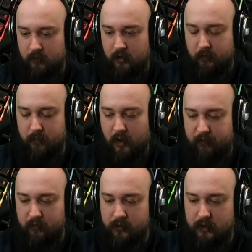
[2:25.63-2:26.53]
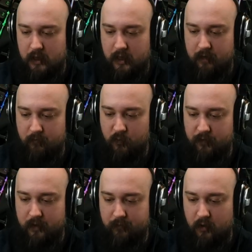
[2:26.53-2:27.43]
It'll be my first time
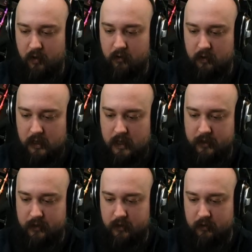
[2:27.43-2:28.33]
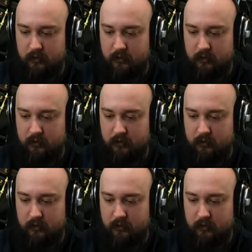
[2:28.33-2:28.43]
with a modern classic.